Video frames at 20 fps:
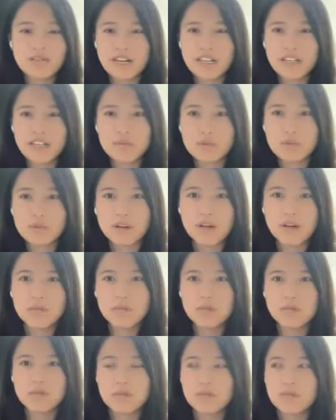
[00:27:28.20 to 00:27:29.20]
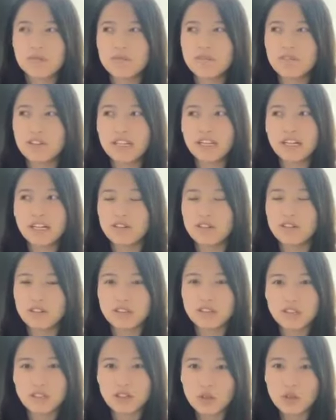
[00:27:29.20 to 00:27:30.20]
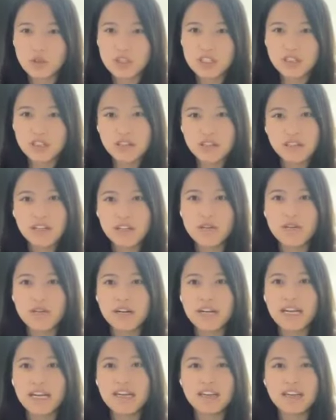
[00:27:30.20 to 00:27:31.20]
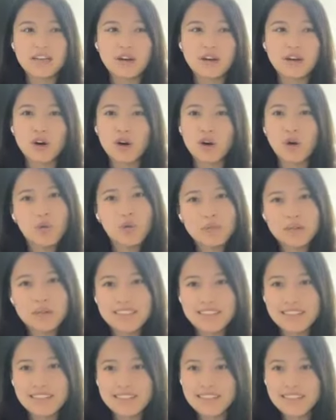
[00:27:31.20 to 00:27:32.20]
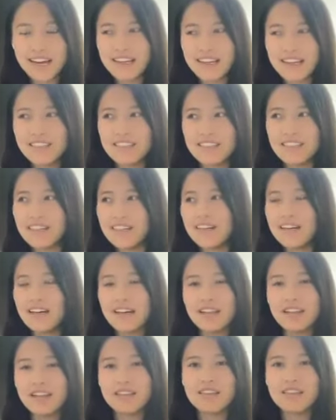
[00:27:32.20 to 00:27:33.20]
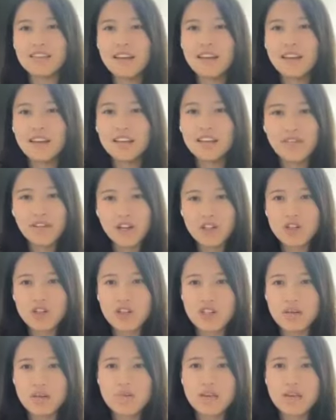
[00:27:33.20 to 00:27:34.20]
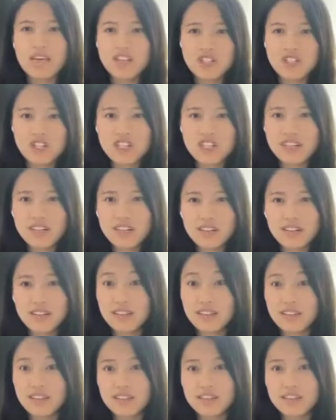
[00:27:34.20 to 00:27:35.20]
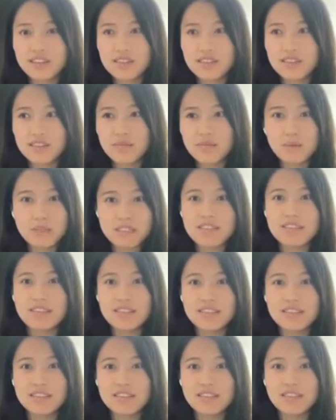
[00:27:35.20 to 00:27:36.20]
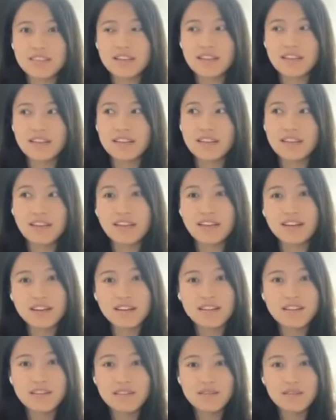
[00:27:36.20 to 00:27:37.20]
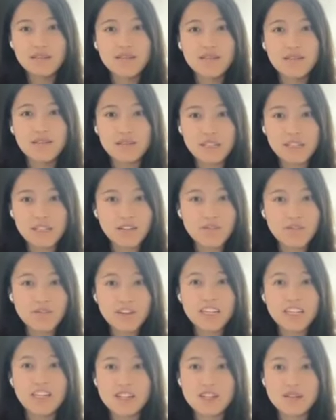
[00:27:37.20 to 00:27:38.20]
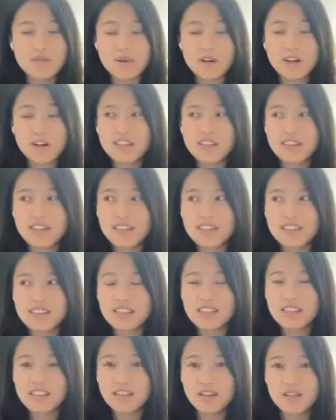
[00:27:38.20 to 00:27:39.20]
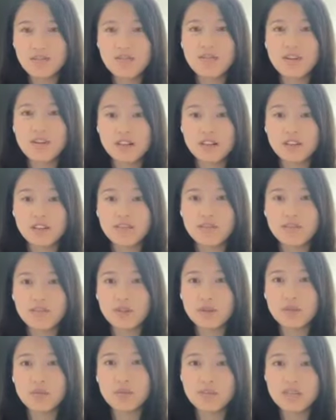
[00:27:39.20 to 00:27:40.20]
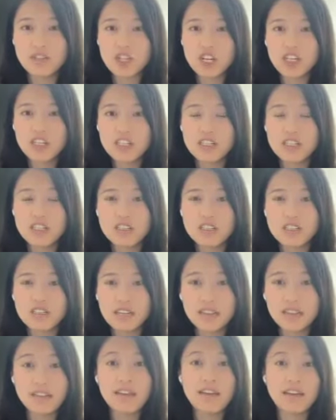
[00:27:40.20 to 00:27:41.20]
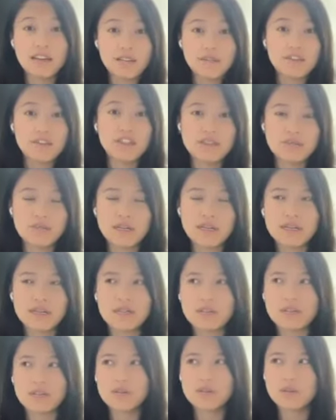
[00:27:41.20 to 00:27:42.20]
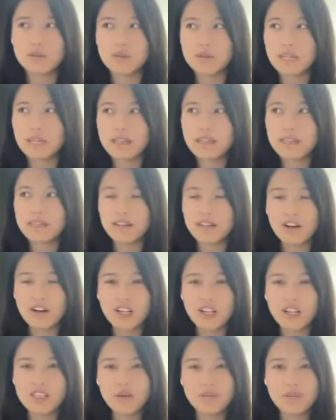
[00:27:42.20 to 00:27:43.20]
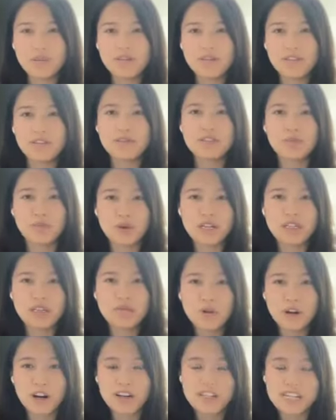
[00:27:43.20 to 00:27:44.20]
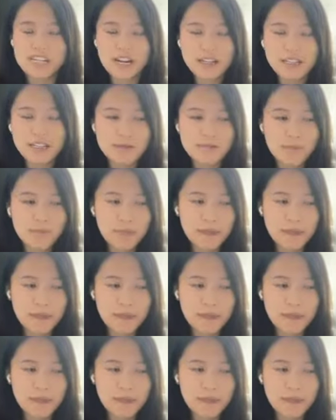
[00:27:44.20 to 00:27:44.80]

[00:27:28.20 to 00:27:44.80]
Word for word: find a problem, figure out a solution, create a whole business idea, and eventually pitch this business like a finished product in front of group of judges at the end of the semester. So that's the concept of sprint project.